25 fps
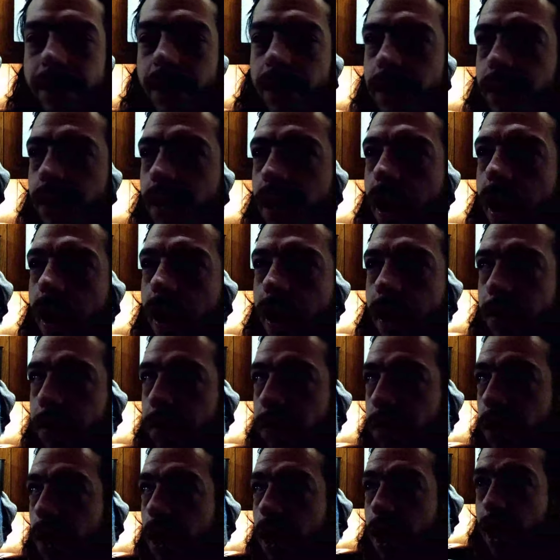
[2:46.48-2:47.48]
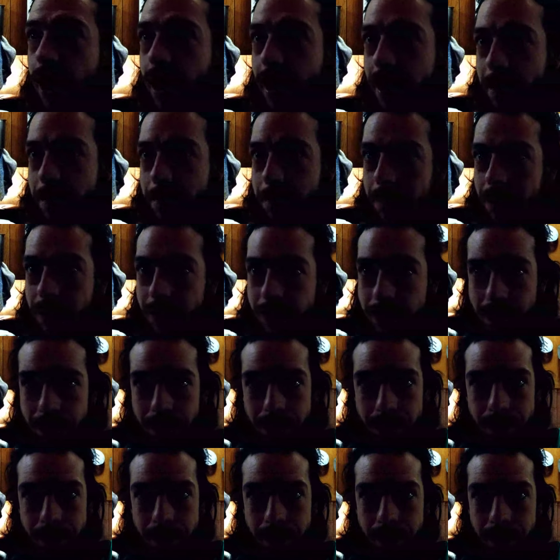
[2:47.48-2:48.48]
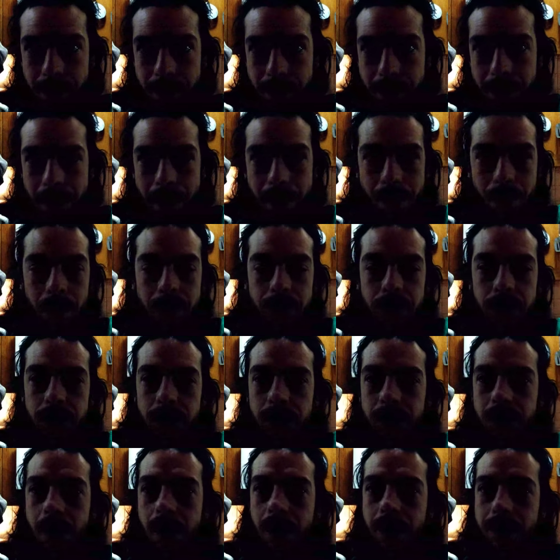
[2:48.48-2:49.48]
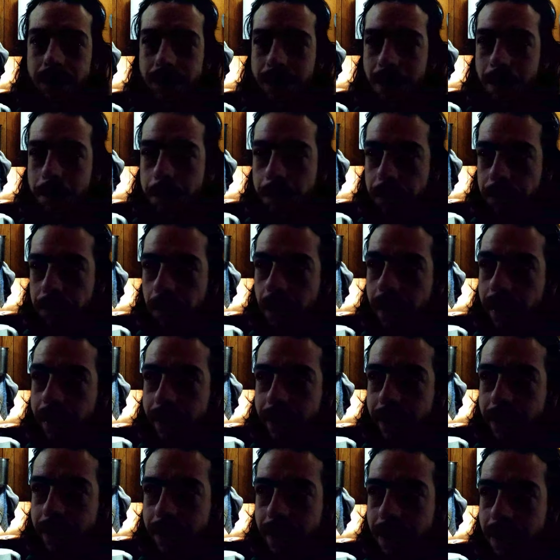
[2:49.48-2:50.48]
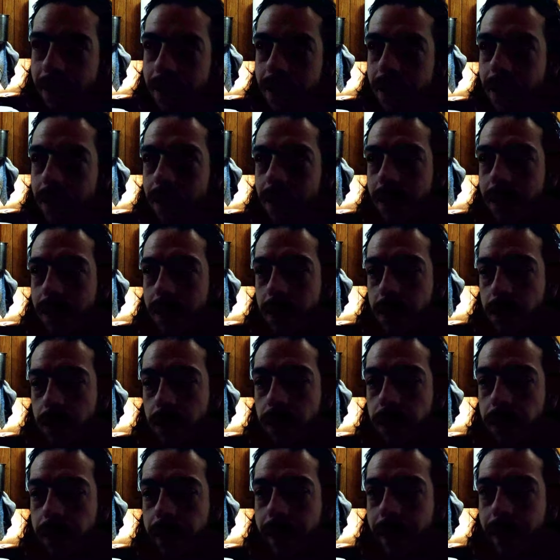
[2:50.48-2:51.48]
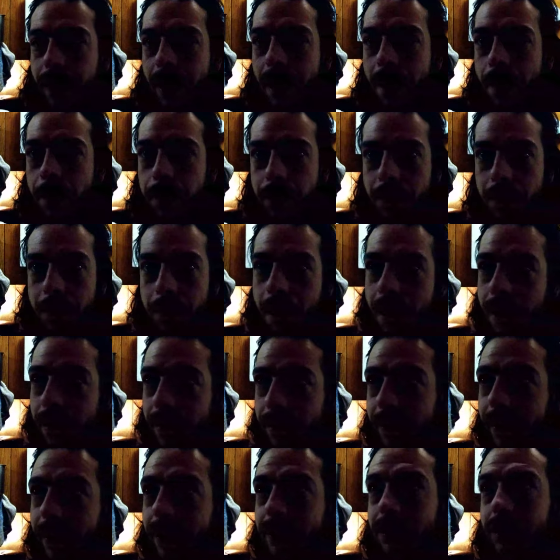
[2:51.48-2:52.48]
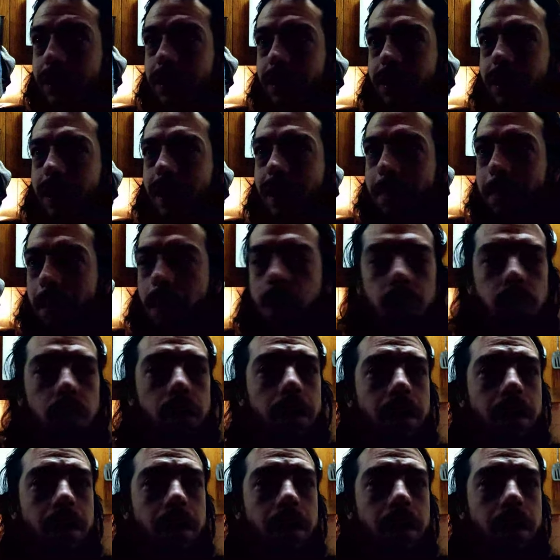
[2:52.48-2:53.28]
a lot of time. And once you got it up and running, who are you going to have for the moderation team? Oh,